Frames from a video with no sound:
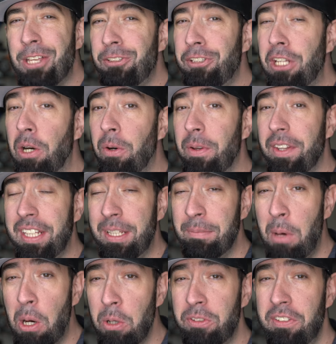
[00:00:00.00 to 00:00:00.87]
so the
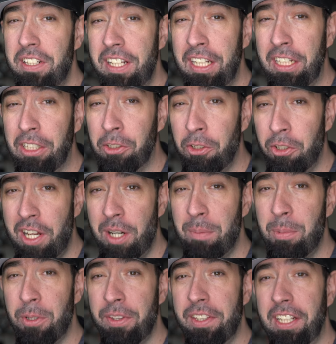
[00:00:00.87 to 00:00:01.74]
most
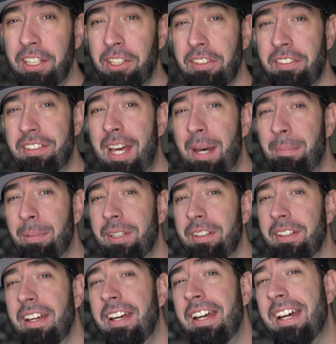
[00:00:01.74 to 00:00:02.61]
incredible thing just happened.